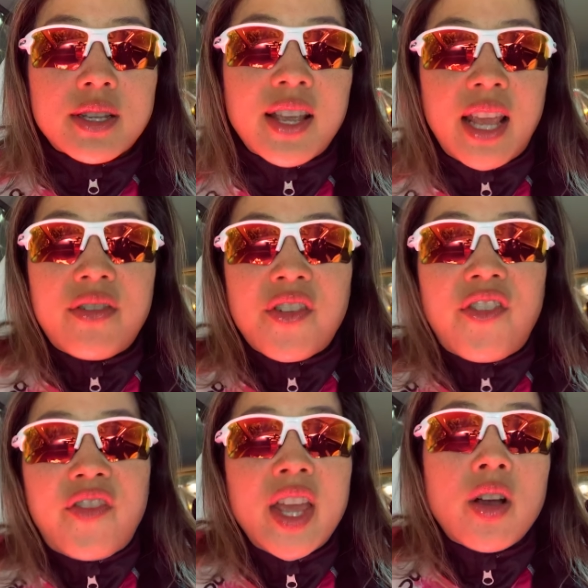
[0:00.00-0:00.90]
even
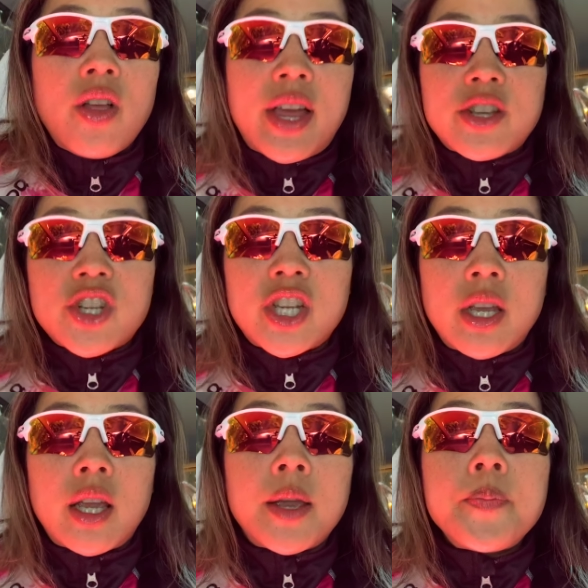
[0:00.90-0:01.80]
feel that
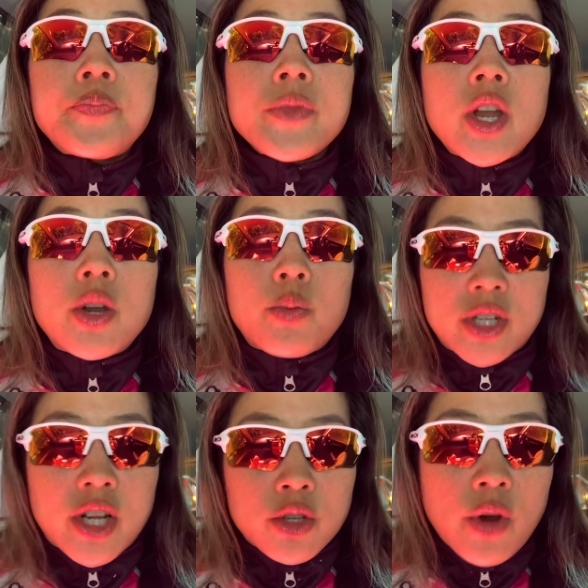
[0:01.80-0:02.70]
she
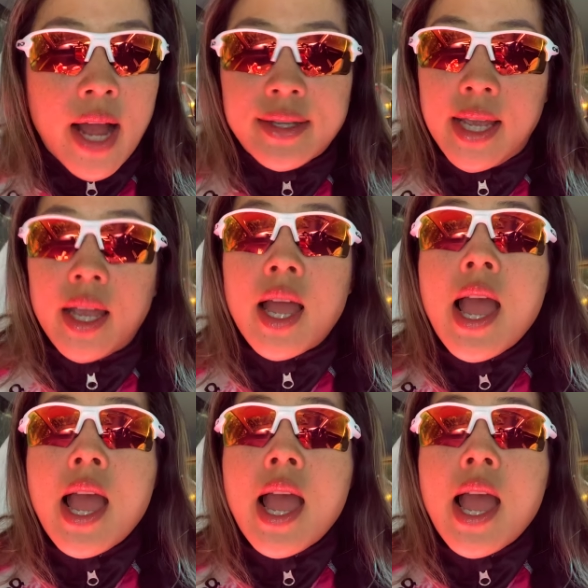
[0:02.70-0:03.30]
was contracting.